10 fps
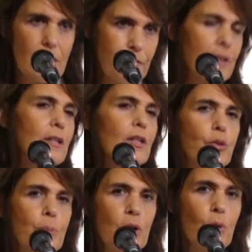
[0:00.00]

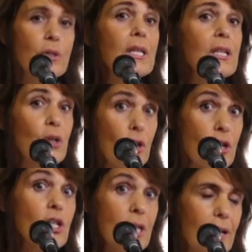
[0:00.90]
difficult. We know the
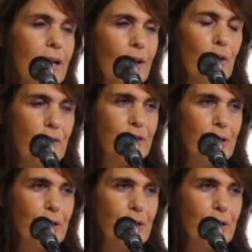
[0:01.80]
inertia of